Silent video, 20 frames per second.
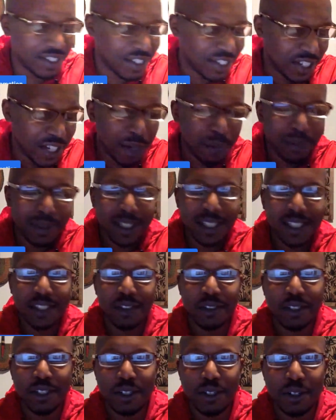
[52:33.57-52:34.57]
jumped
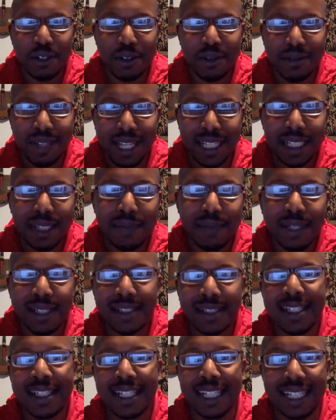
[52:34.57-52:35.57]
into your daily
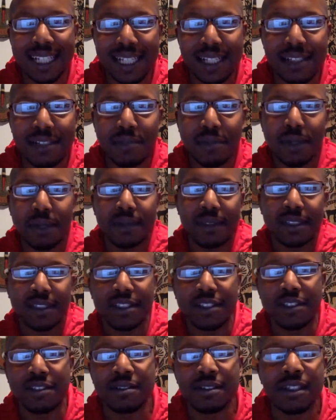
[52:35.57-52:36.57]
mix, they interrupted you.